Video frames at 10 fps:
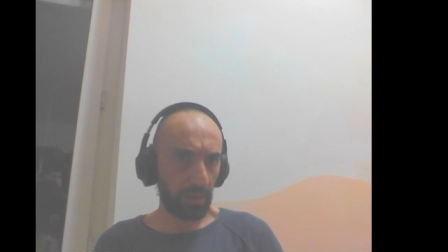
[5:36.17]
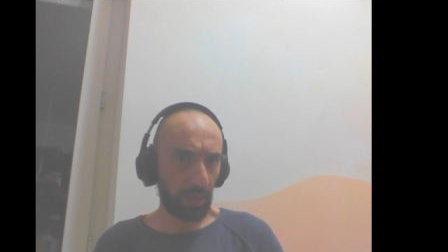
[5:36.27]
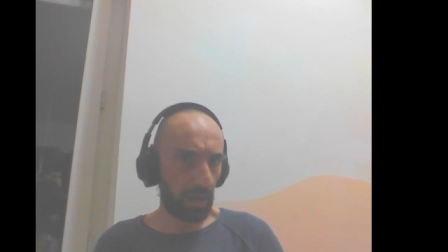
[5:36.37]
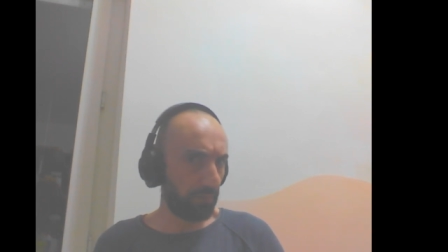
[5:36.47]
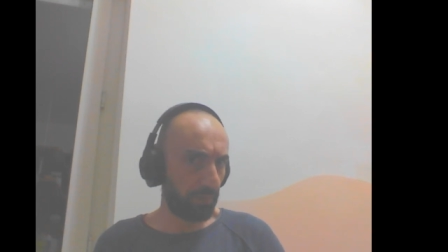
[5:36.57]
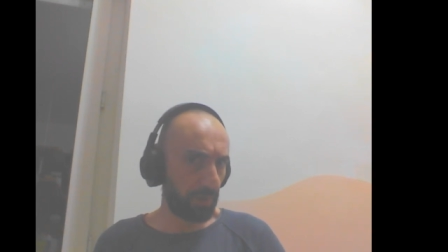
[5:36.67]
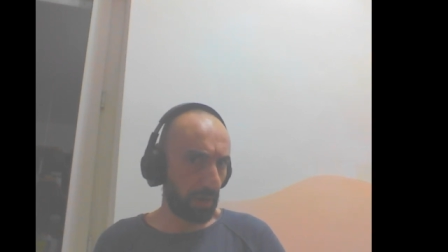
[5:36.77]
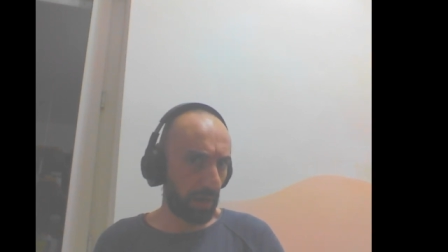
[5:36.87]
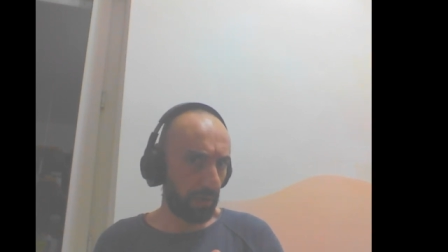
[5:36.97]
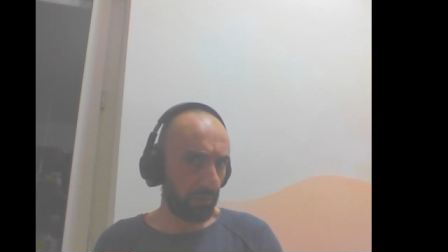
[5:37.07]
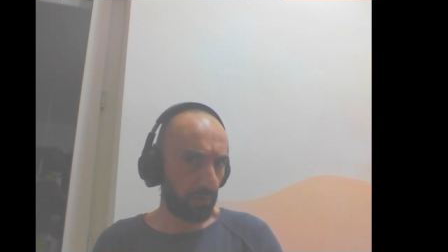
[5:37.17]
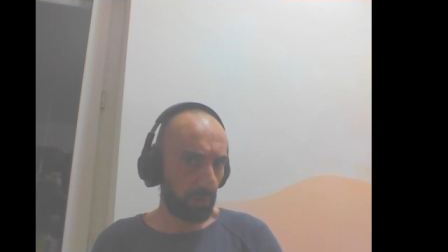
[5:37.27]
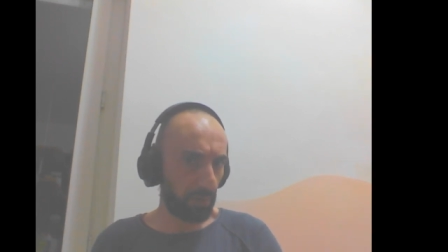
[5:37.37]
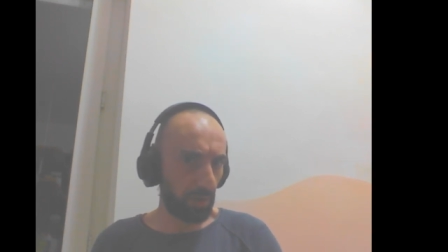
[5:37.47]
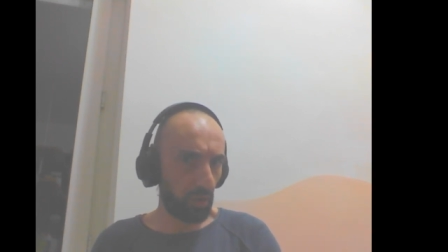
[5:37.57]
I, I
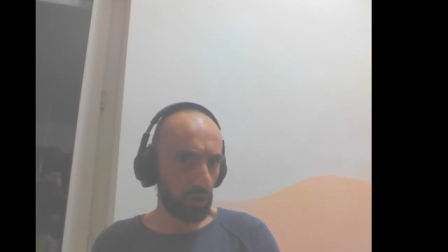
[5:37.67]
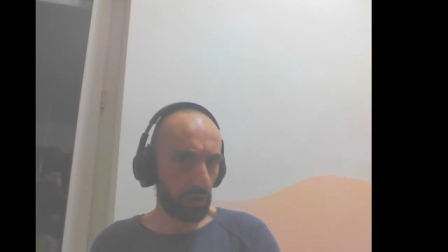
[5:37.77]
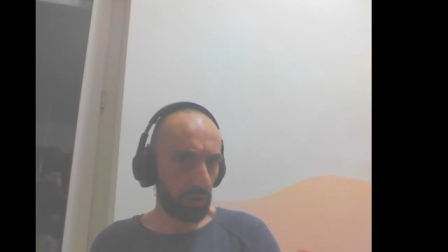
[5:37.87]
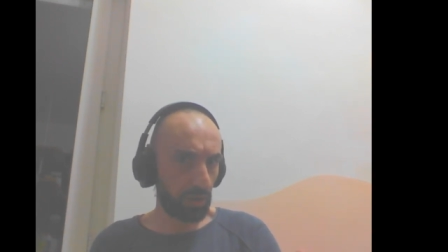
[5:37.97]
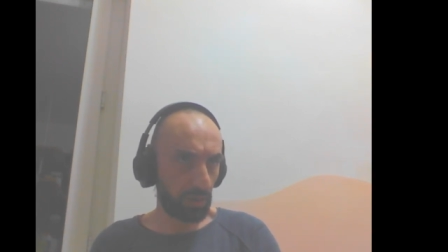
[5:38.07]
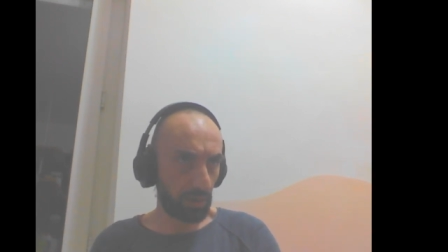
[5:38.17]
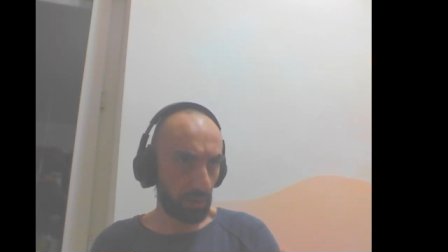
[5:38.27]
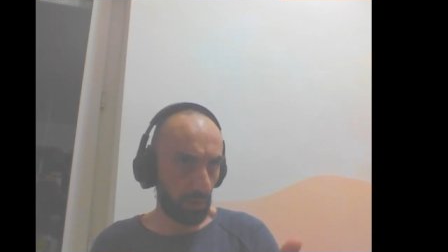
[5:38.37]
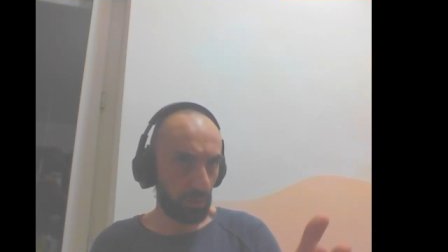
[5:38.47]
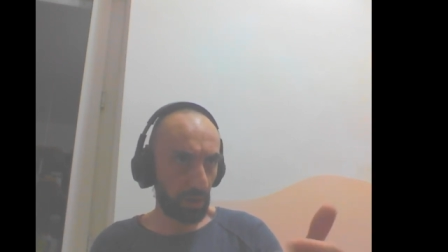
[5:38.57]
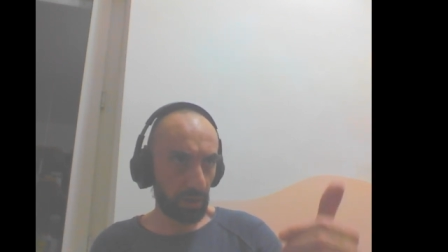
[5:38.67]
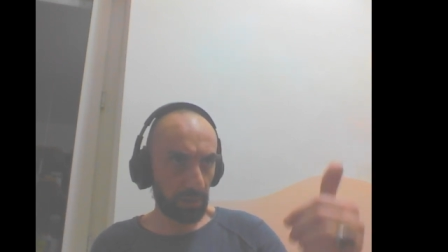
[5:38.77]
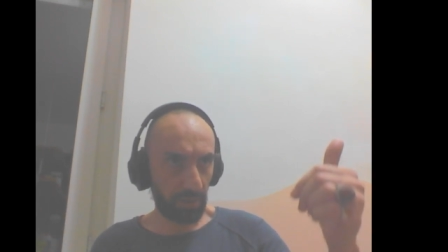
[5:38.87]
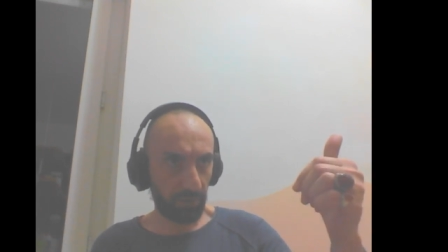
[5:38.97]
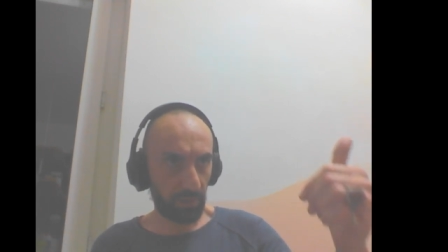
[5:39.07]
follow the logic. The logic is
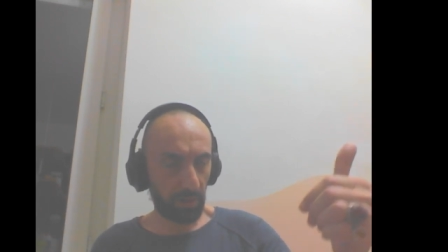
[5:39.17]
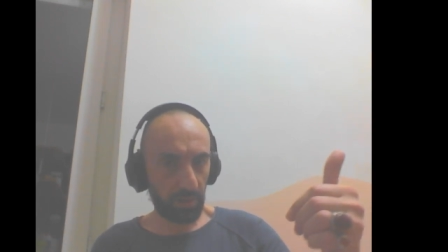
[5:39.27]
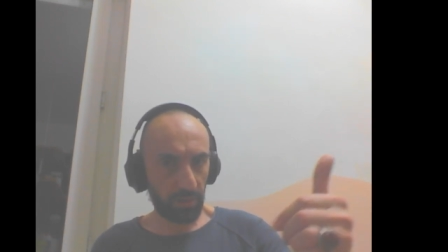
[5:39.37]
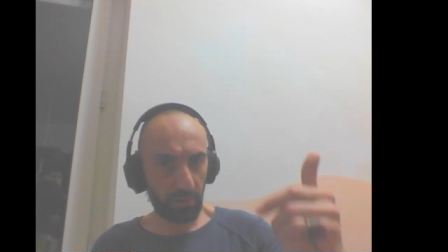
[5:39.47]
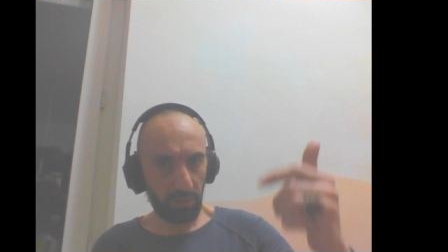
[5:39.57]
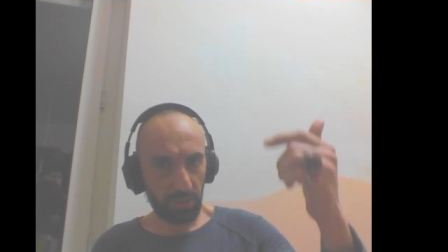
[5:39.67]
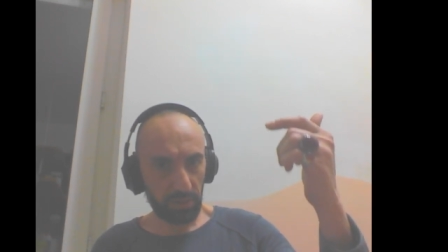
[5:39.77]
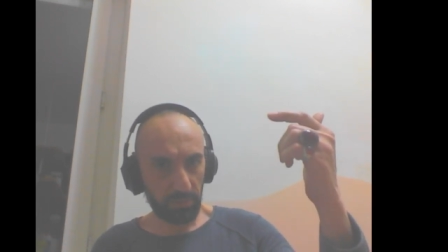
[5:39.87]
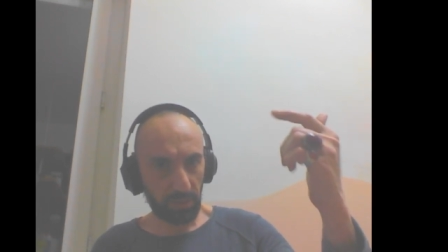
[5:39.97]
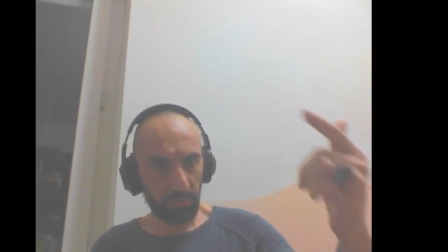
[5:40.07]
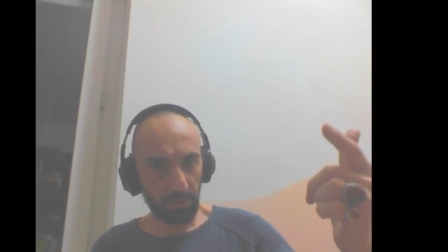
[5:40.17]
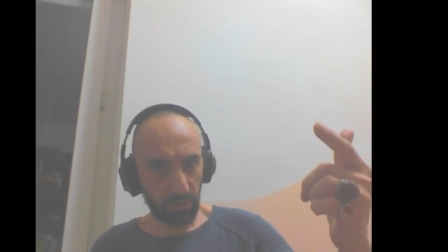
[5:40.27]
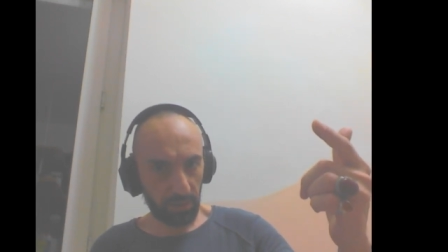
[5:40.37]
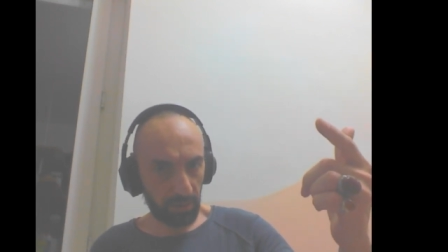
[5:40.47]
my father. The logic is my mother.